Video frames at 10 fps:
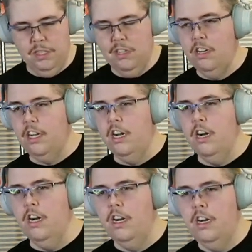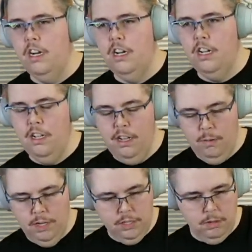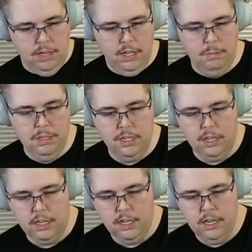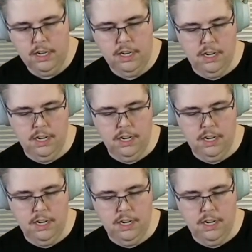the Berserker. West 3D Berserker.